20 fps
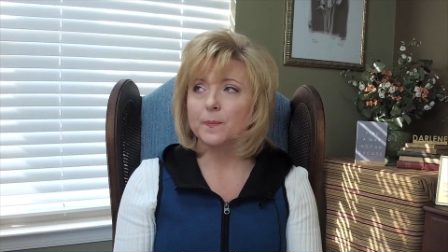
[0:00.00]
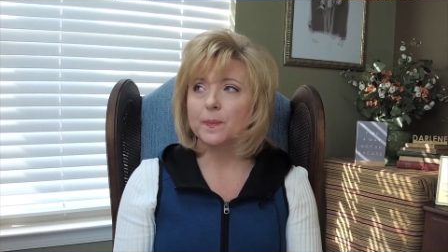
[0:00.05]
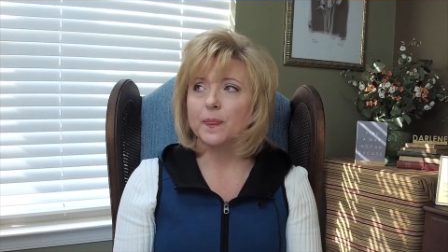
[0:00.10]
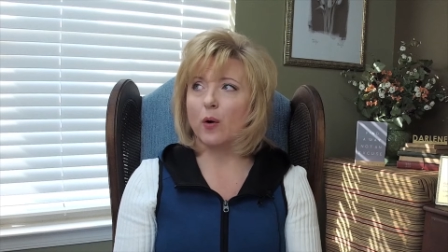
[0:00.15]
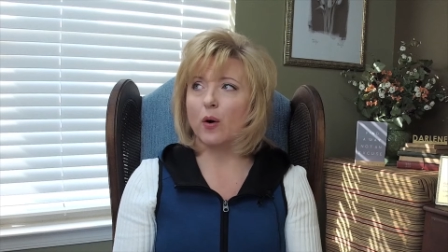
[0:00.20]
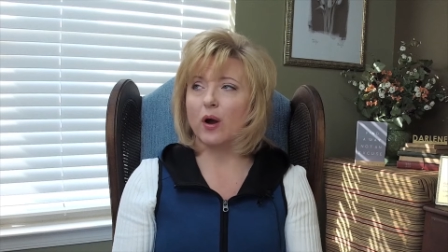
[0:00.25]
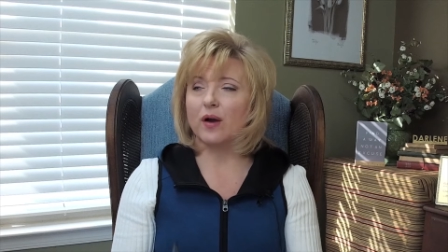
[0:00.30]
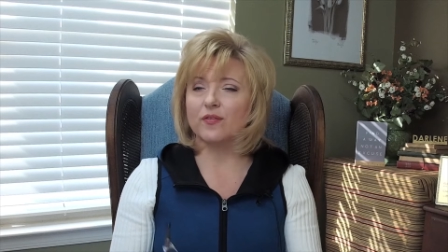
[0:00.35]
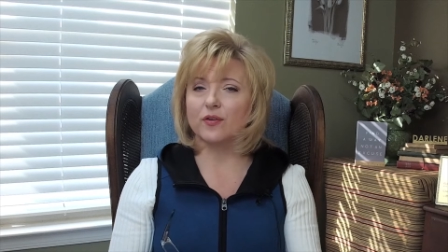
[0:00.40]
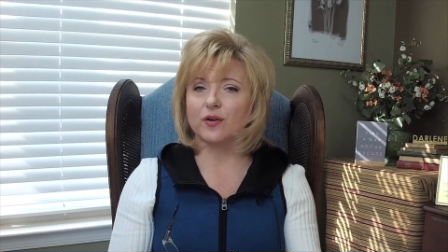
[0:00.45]

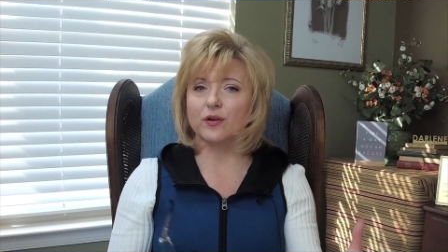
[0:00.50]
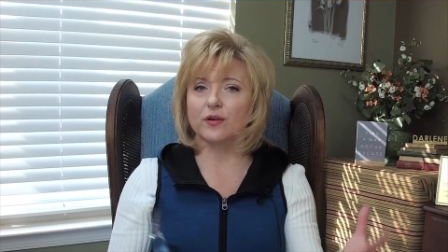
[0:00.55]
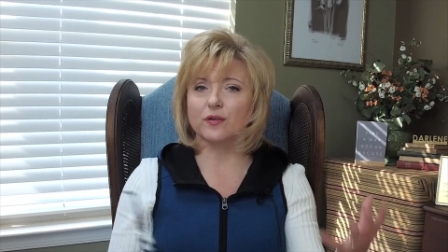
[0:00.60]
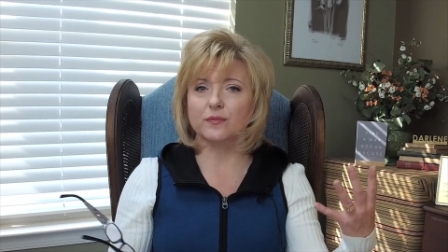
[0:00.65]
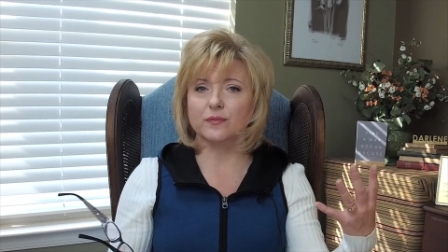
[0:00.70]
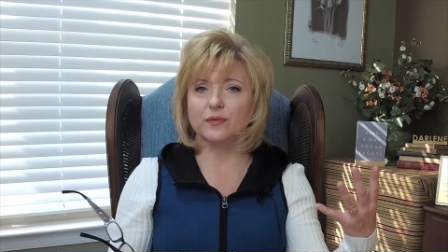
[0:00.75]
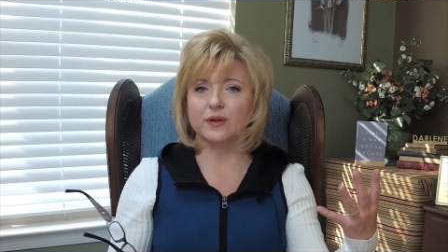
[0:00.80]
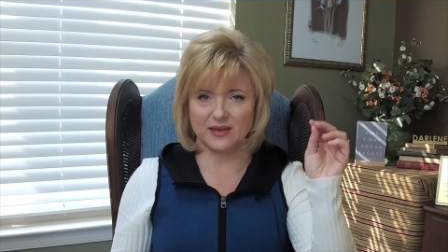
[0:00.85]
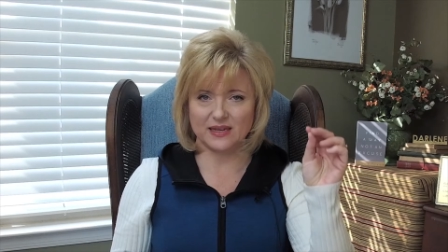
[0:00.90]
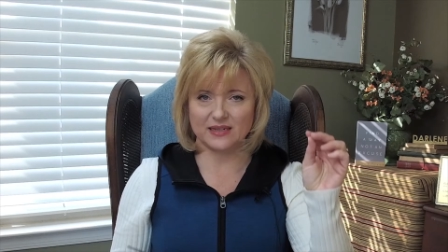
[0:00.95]

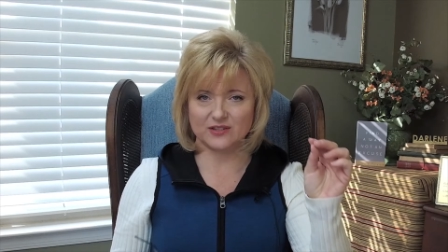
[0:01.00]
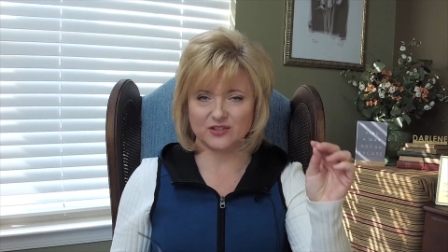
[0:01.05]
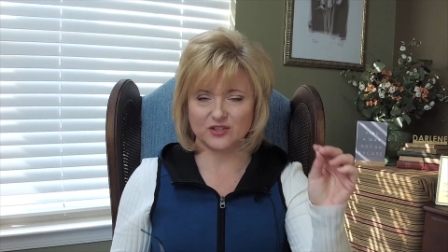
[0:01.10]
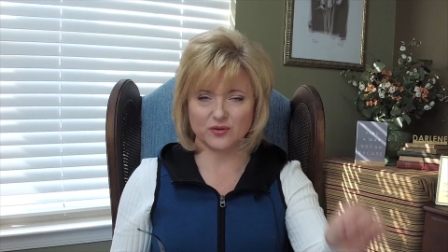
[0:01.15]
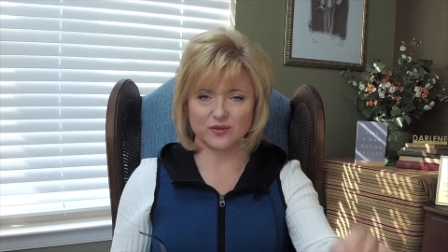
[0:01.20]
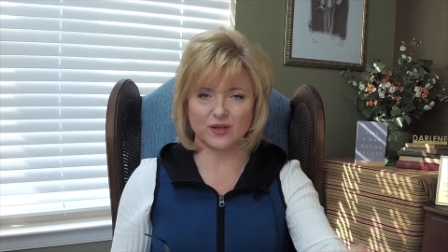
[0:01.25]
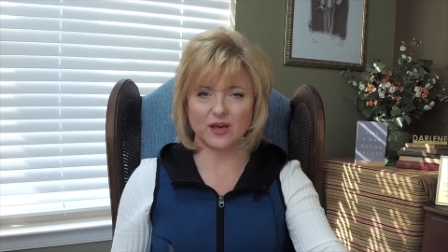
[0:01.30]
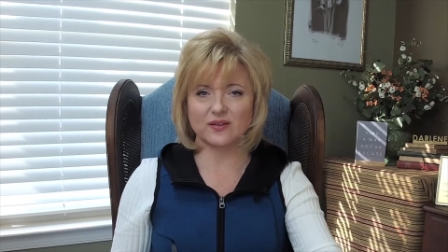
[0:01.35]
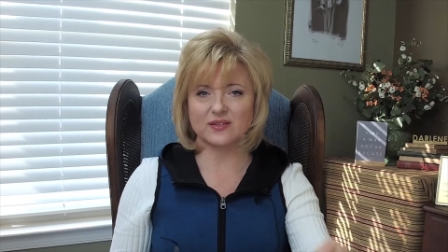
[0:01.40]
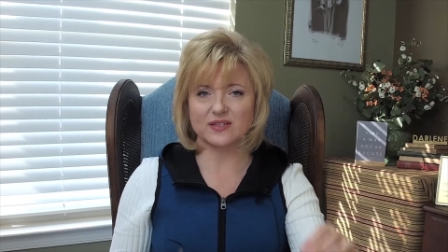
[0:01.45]
However, in
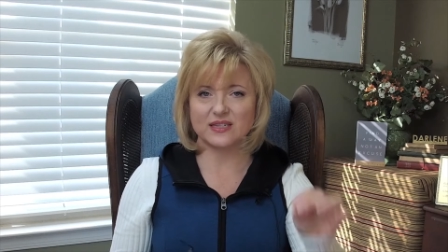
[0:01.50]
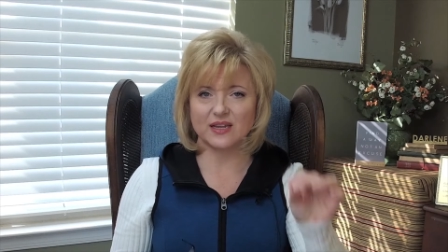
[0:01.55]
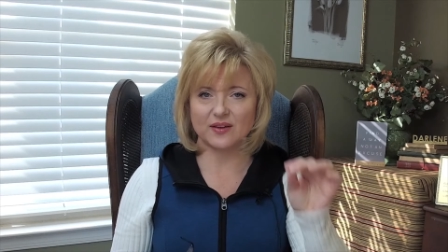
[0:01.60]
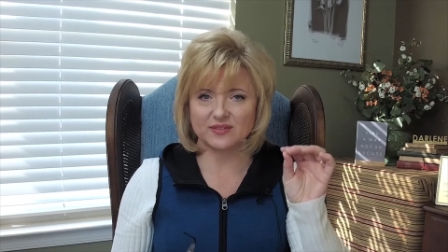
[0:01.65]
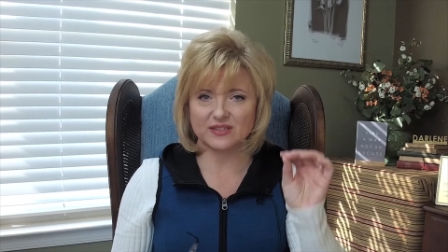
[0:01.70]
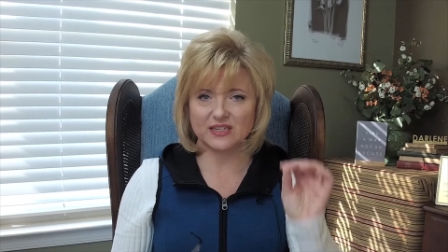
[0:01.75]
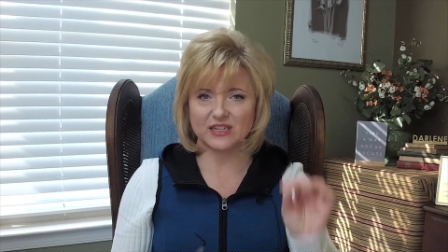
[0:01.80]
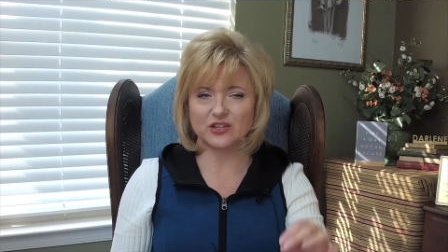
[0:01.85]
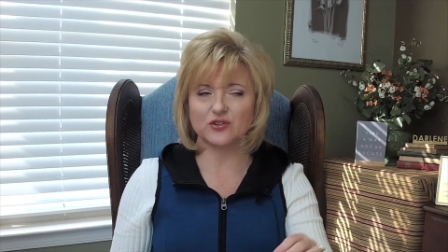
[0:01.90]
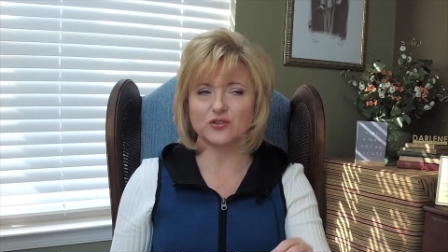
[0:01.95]
two thousand
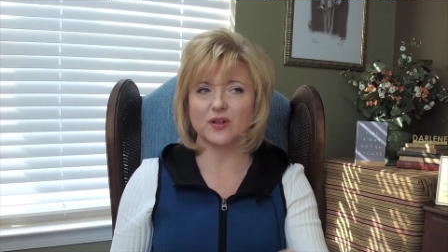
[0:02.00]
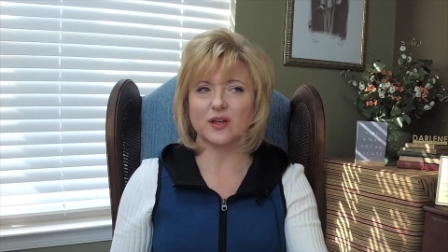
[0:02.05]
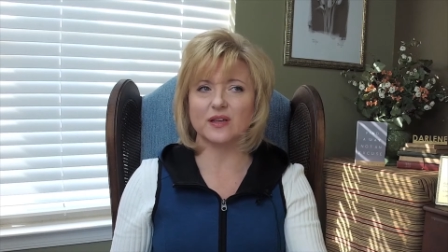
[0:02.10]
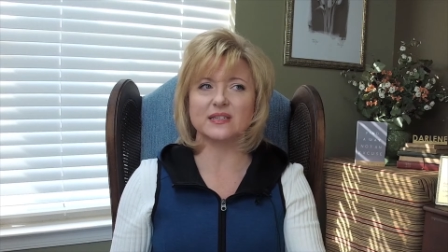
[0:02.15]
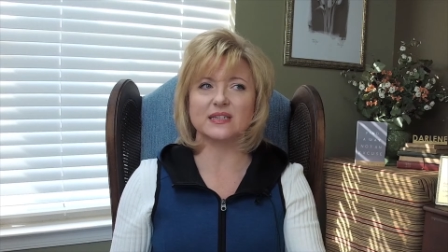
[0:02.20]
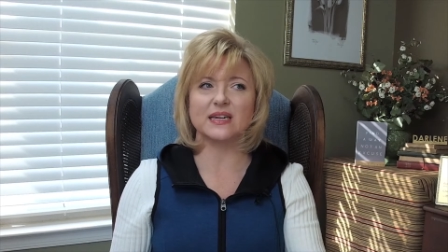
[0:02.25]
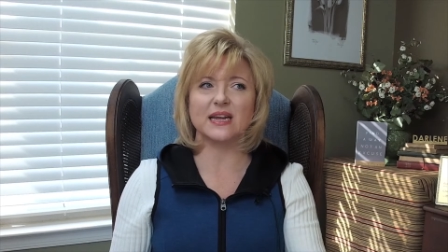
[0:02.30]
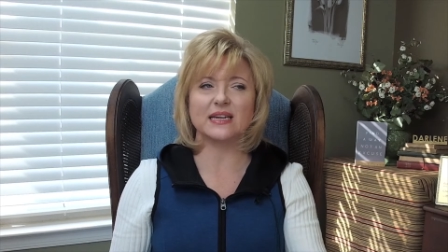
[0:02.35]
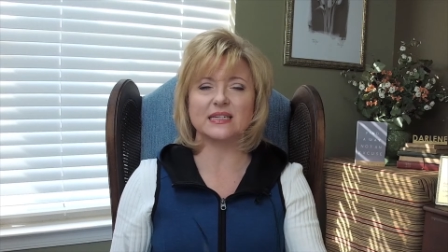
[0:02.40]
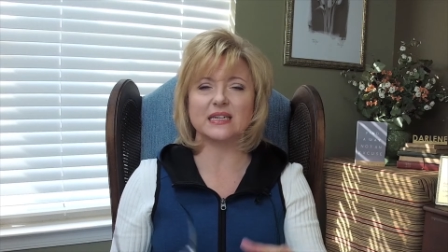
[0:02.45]
seventeen, two
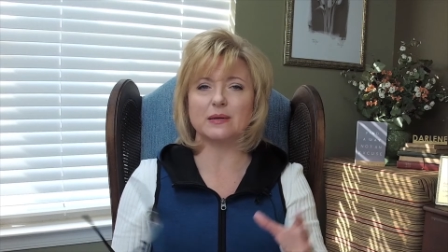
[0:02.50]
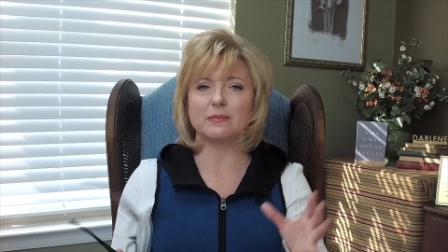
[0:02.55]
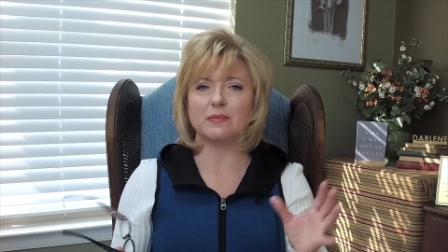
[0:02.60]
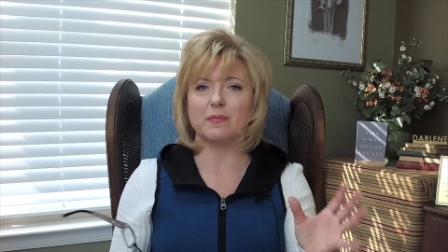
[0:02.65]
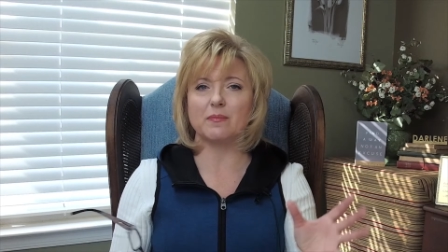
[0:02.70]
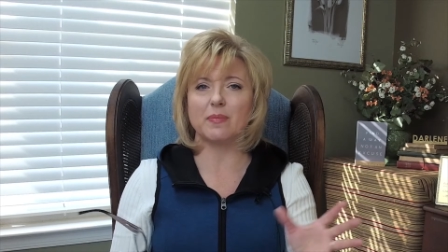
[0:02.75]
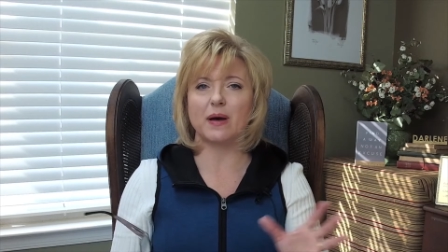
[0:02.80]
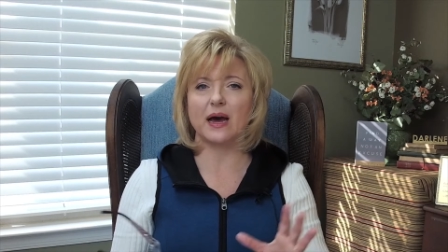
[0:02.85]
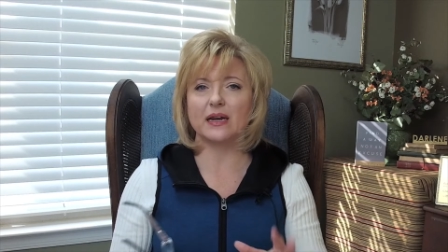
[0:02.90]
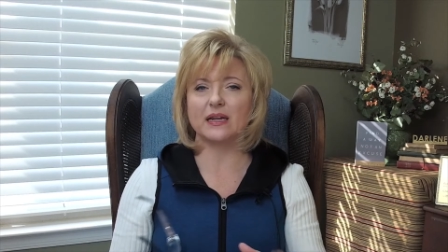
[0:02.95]
thousand eighteen,
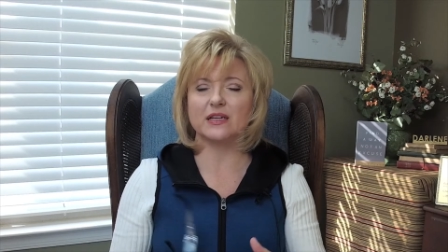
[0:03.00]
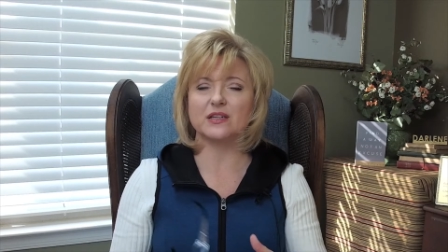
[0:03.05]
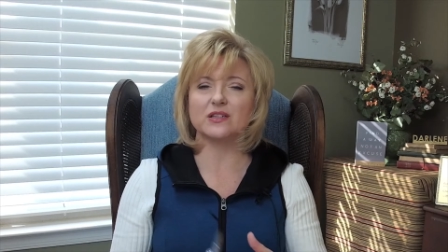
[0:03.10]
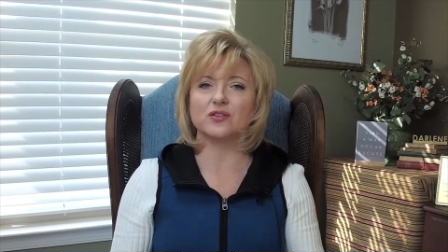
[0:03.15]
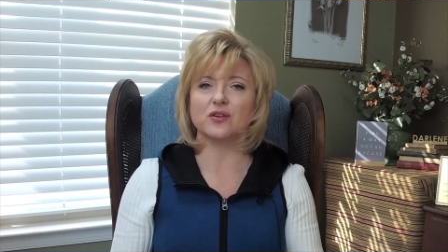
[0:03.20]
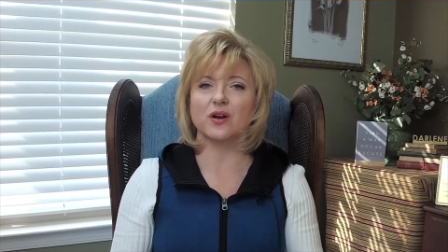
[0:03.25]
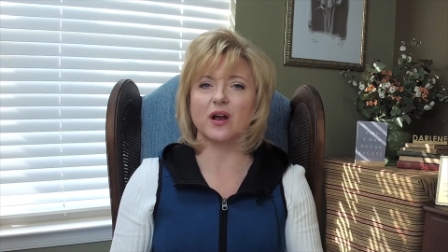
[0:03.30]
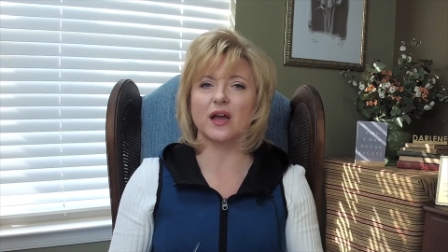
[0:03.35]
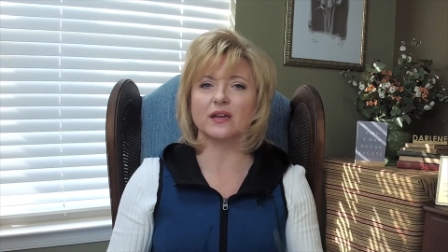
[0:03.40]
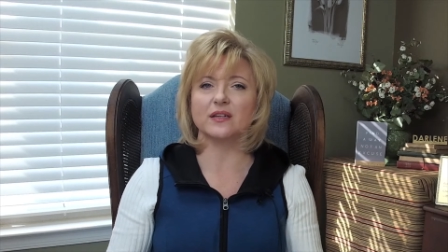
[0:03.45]
my body is
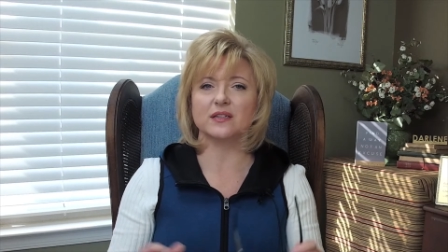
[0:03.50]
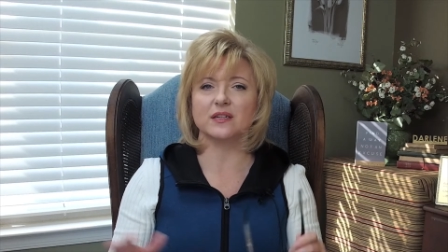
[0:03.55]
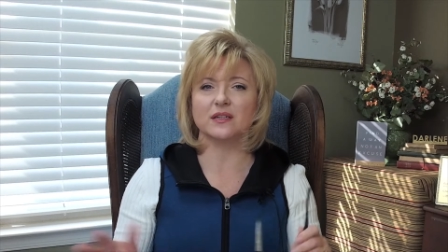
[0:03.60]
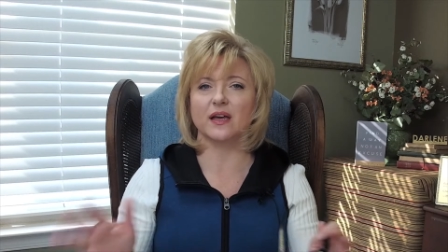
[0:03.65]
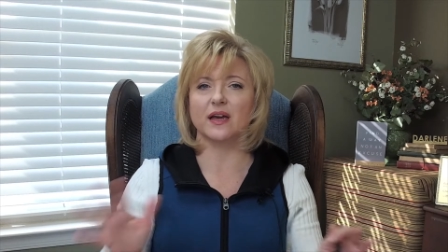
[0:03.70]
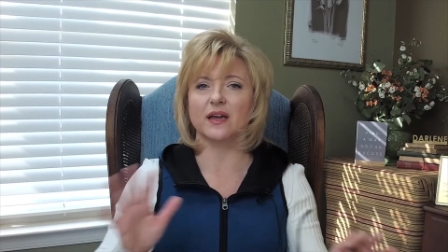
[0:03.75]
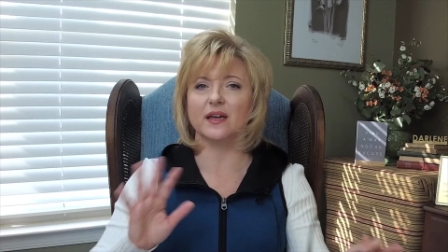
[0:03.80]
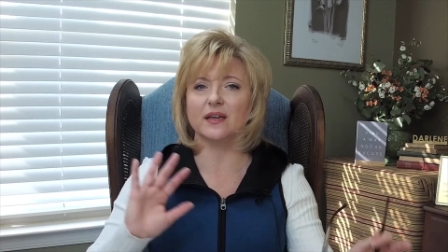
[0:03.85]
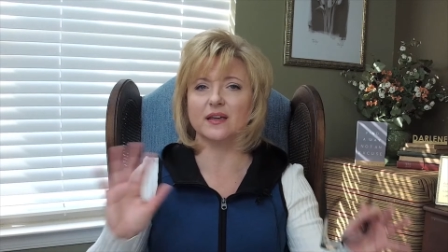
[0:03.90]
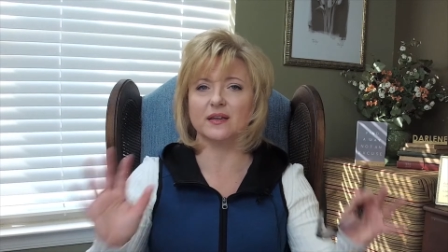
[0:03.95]
trying to
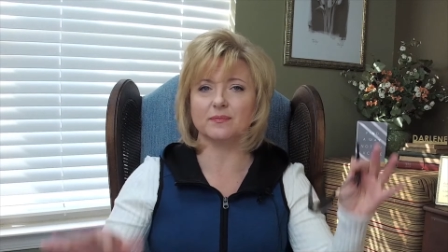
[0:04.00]
like,